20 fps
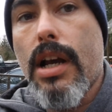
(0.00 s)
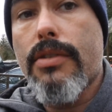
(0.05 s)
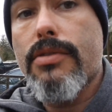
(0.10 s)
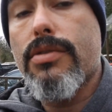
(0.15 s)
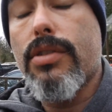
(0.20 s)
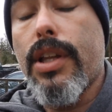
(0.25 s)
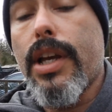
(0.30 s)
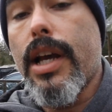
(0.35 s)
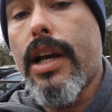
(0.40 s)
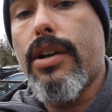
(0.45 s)
I was
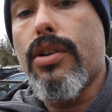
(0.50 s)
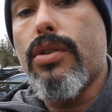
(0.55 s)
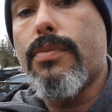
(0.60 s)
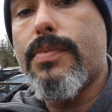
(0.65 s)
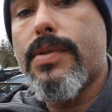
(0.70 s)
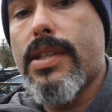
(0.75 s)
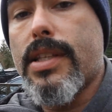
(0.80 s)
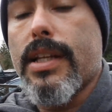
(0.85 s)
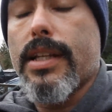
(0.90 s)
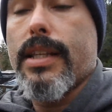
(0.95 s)
really high
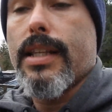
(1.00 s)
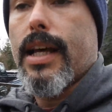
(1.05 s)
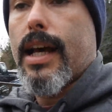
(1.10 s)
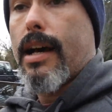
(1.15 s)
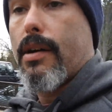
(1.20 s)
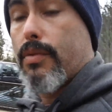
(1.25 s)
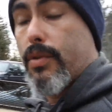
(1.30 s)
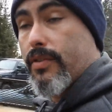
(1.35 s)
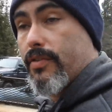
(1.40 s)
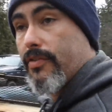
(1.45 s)
hopes
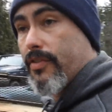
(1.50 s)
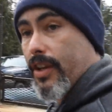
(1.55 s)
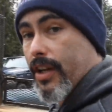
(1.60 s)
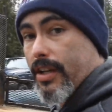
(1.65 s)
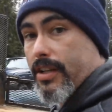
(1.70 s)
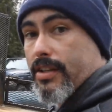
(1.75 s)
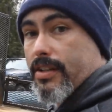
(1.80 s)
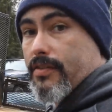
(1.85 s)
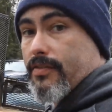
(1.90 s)
that would fix